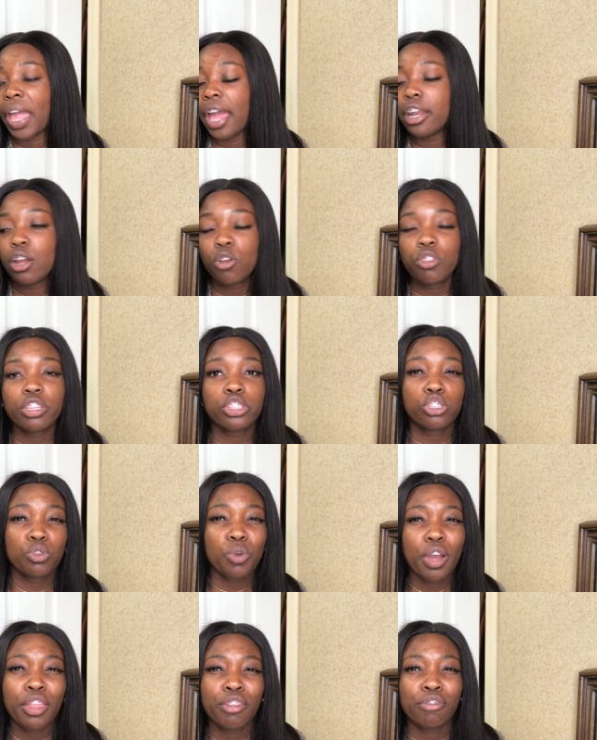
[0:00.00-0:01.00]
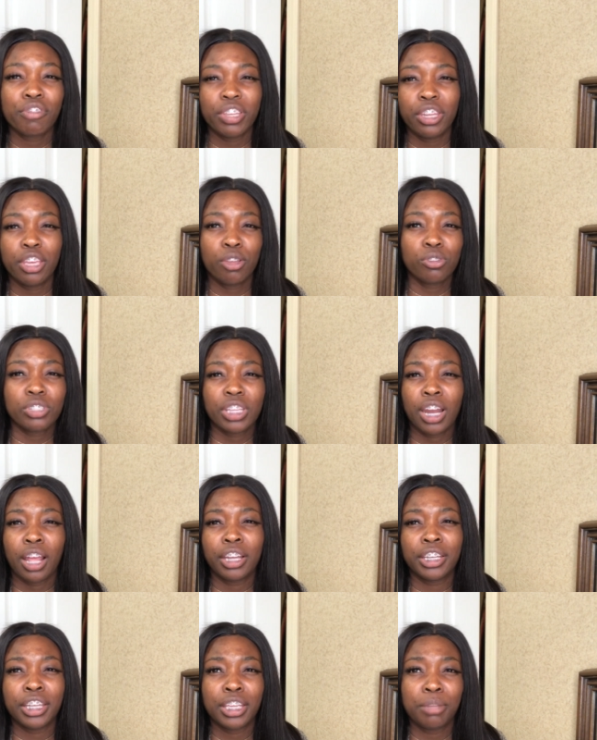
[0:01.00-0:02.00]
I know the two other videos that
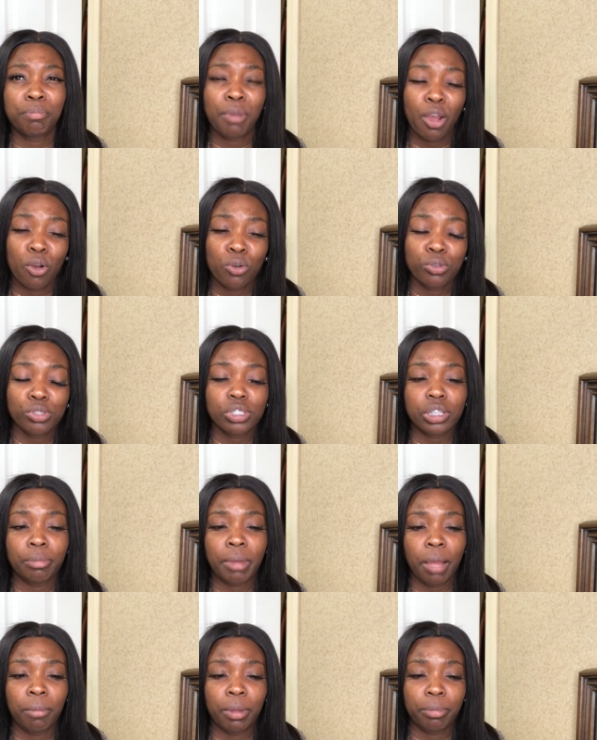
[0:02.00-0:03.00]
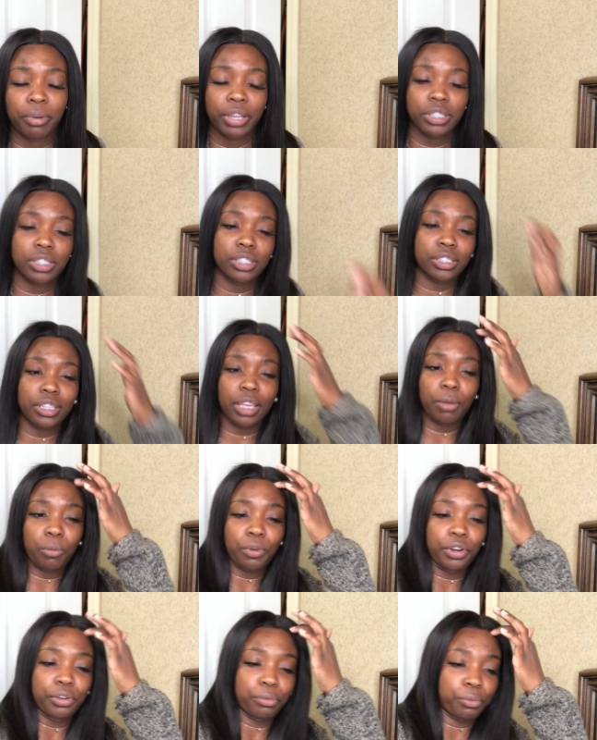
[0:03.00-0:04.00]
I did post about my braces, they
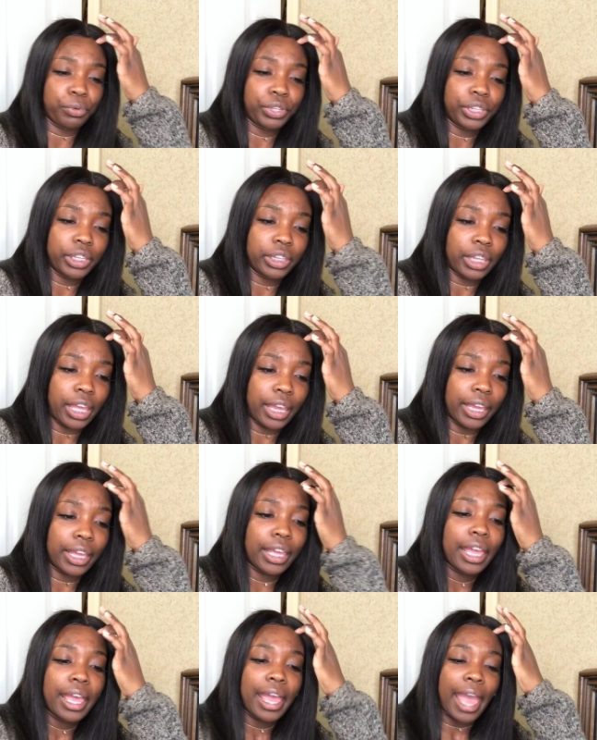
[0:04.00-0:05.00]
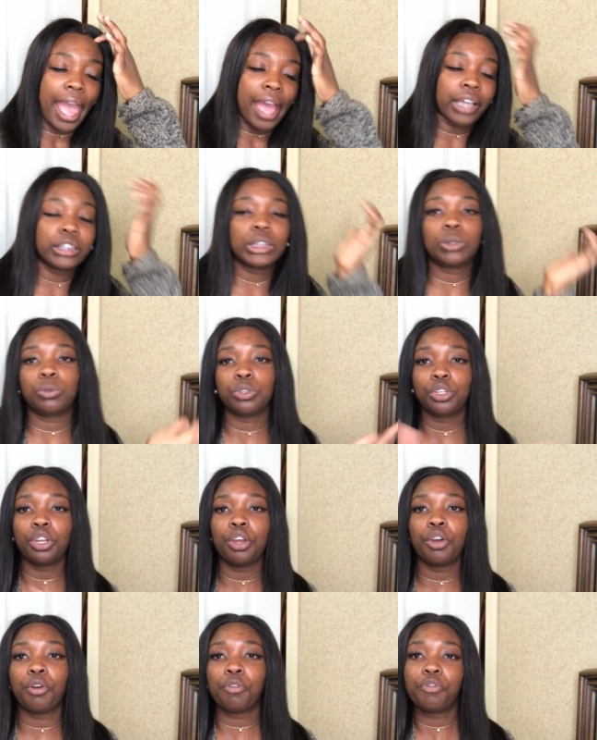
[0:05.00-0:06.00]
weren't really like actual, you
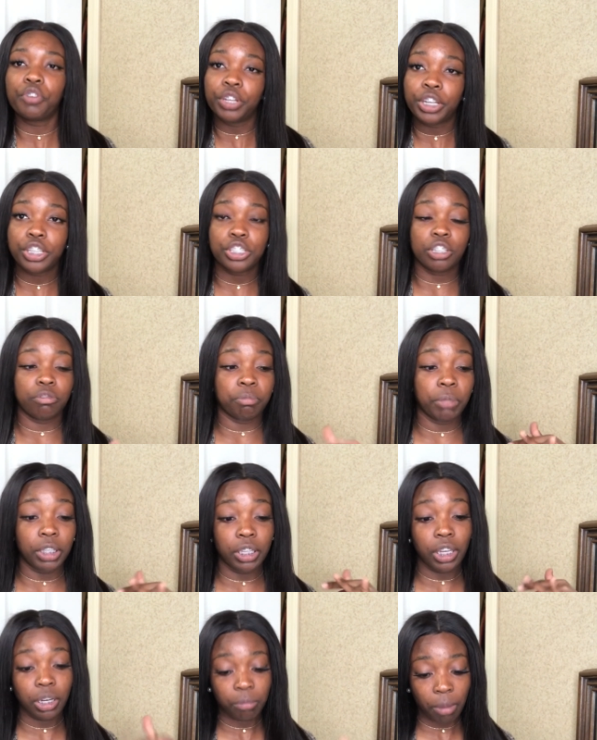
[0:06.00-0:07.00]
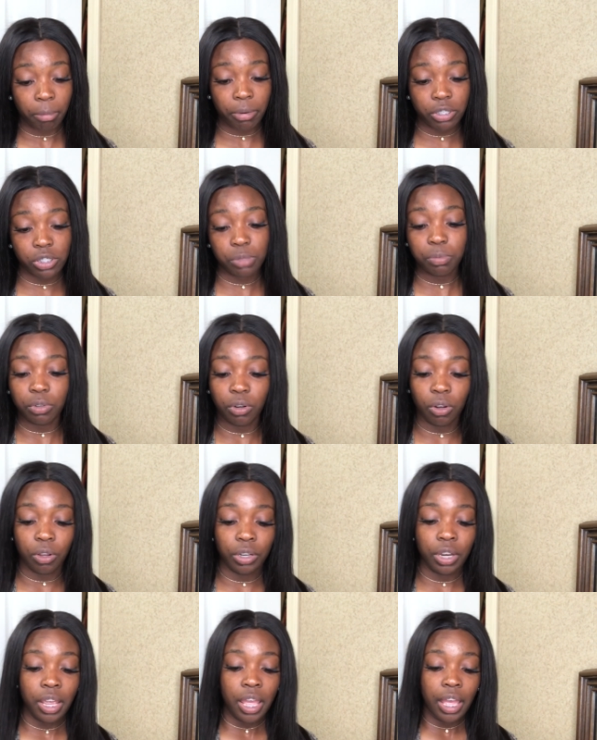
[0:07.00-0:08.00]
know, footage of me getting my braces put
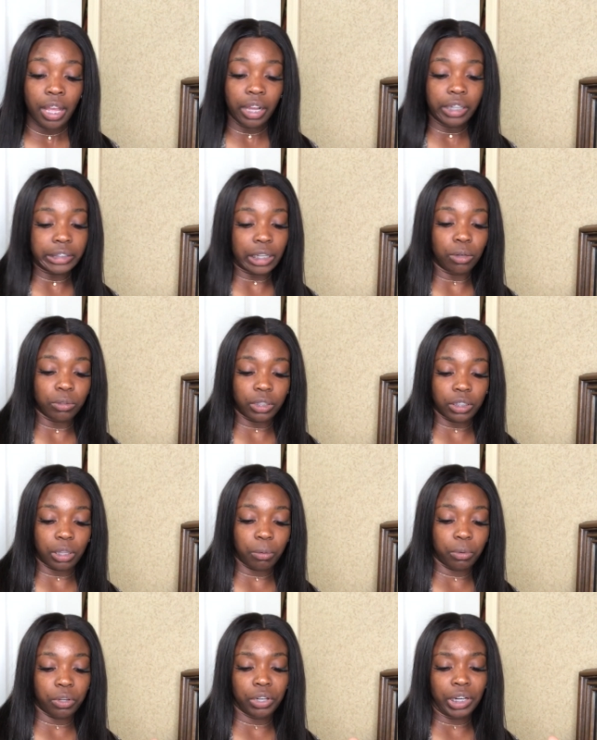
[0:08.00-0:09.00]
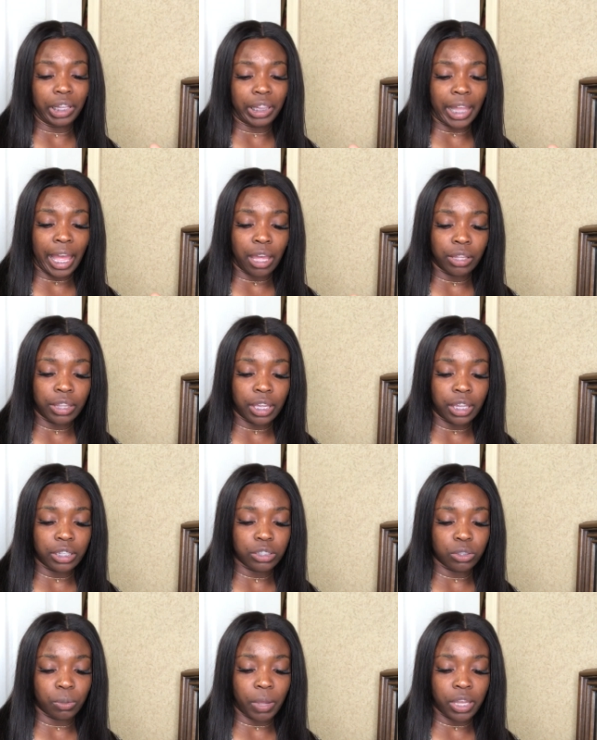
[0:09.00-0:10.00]
on because I don't think they were going to allow that.
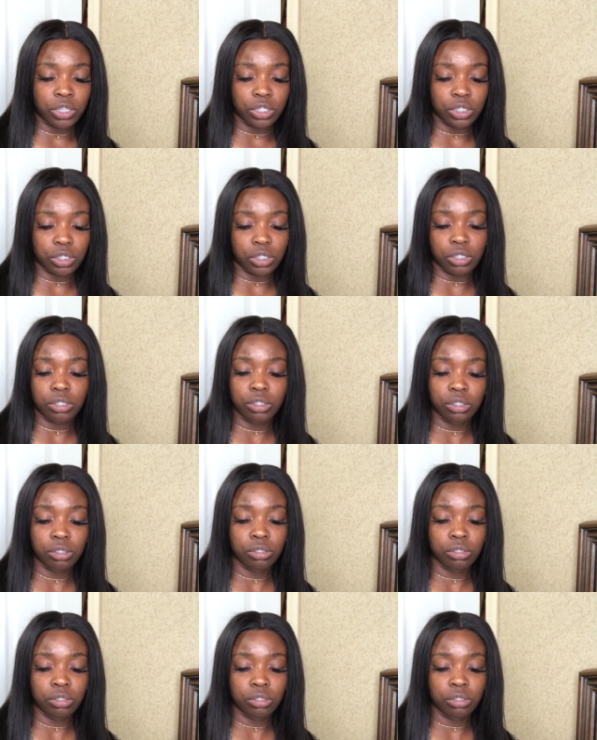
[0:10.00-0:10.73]
So I just